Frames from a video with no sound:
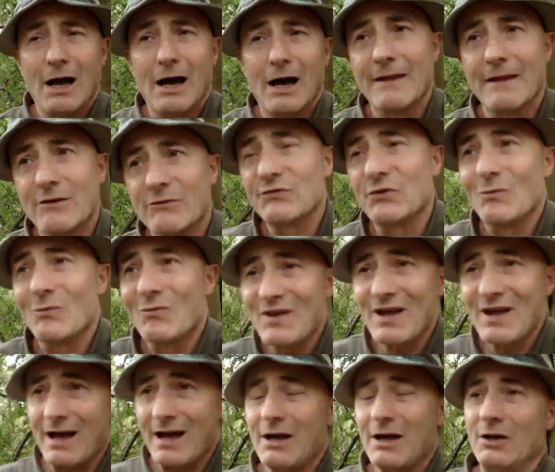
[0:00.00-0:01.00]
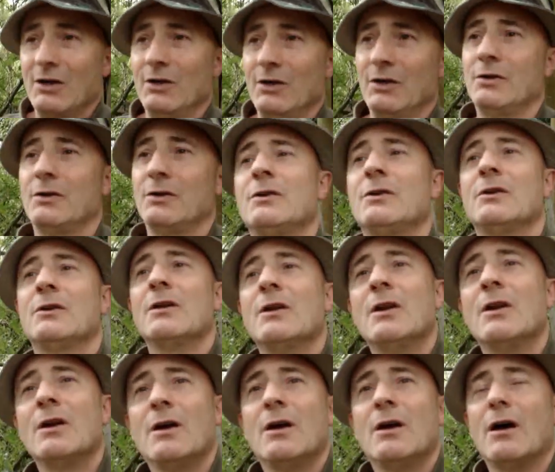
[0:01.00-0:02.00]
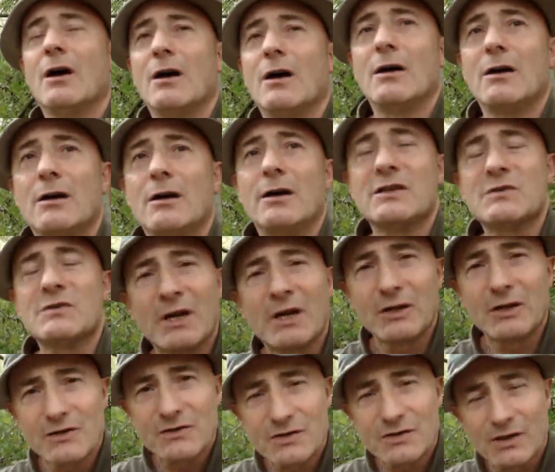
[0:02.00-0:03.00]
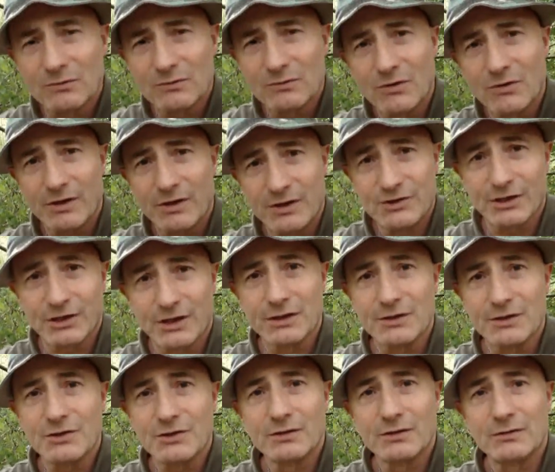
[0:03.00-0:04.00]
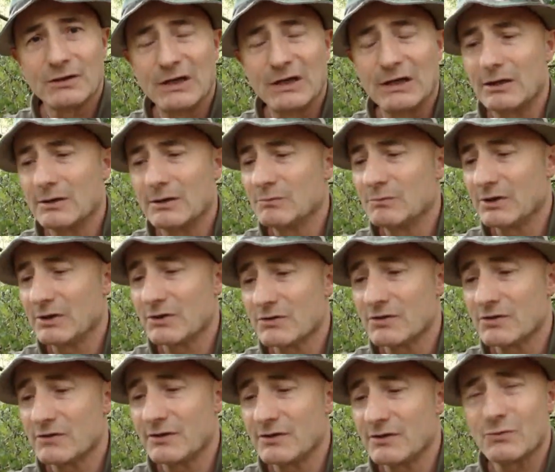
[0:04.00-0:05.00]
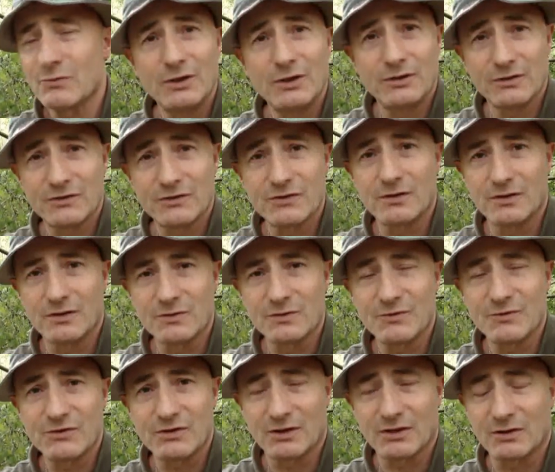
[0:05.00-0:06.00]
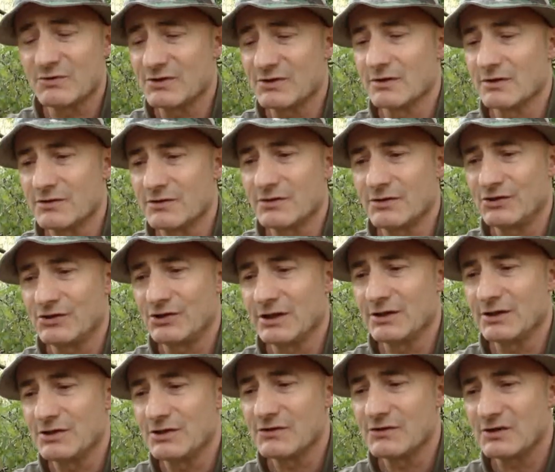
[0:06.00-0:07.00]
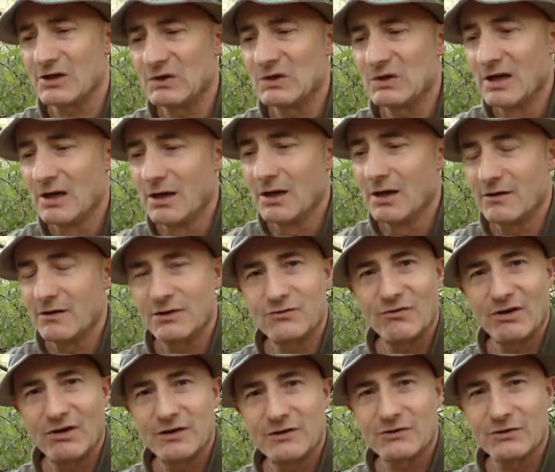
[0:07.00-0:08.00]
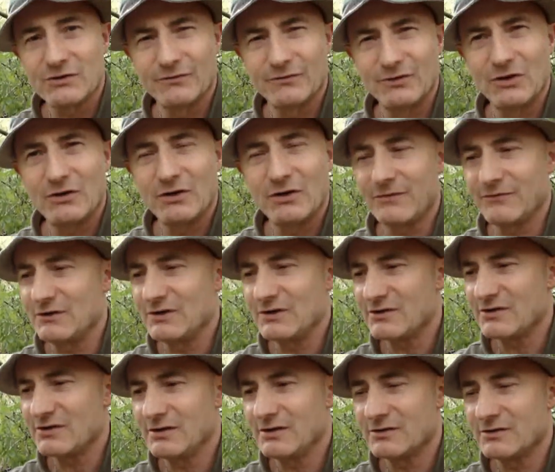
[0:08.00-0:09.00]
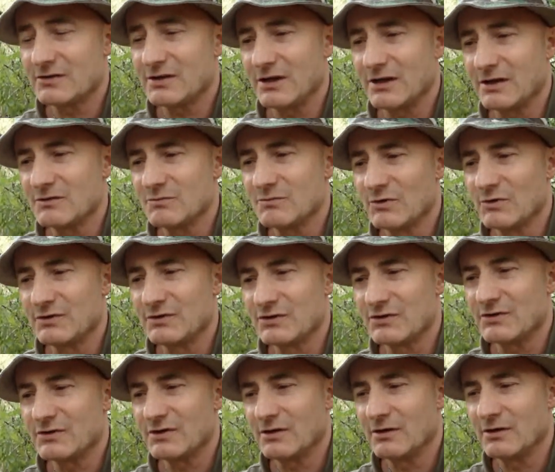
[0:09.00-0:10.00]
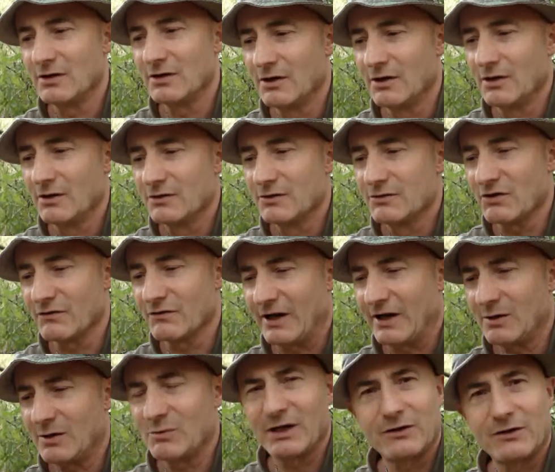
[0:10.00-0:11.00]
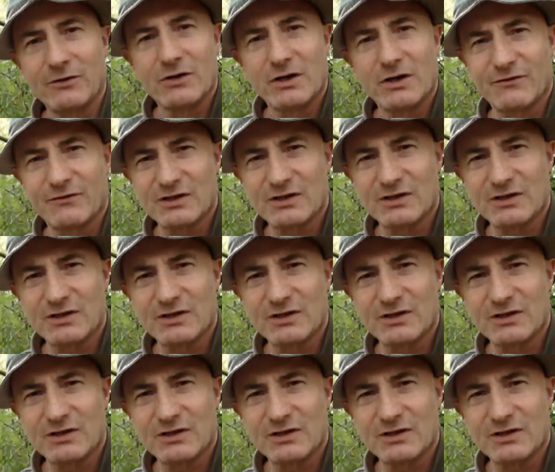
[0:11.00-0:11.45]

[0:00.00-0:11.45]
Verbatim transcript: And then from that, he's making a total career change because of his work circumstances are changing. So this really sort of knife is more than just a sort of a handmade knife for